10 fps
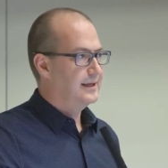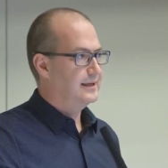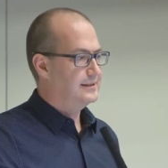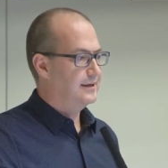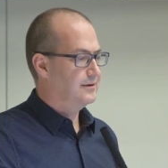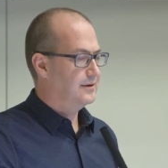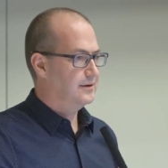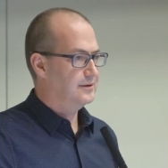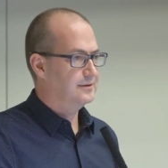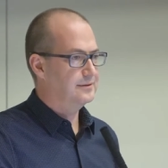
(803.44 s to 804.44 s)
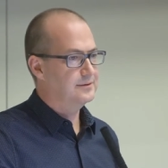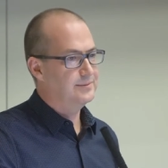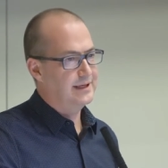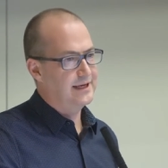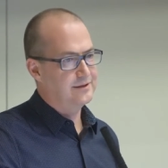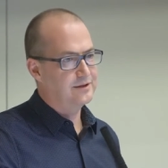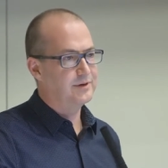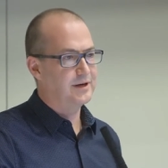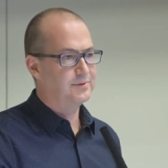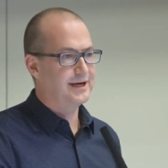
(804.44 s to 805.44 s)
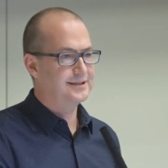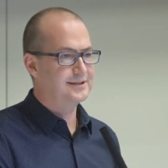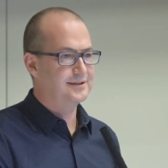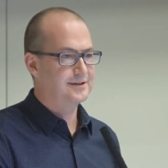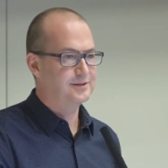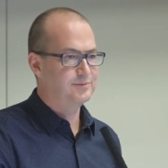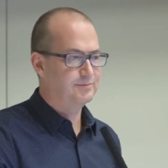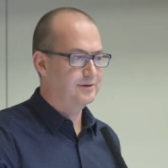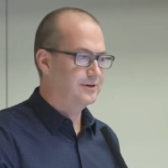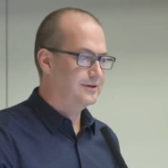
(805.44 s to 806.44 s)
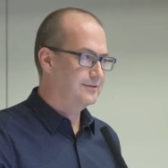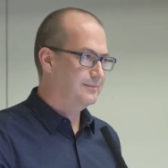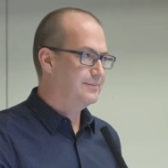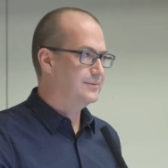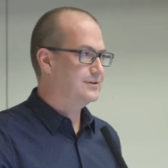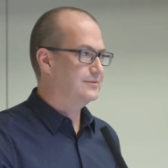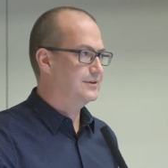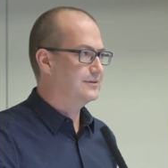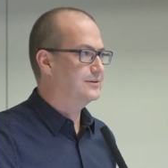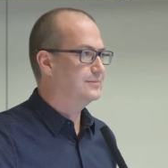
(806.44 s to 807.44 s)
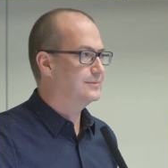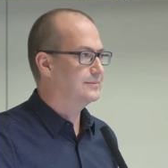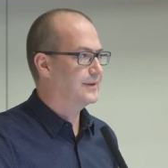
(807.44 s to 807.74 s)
has now gone on to be led not by a practice nurse, but by one of the members of the group,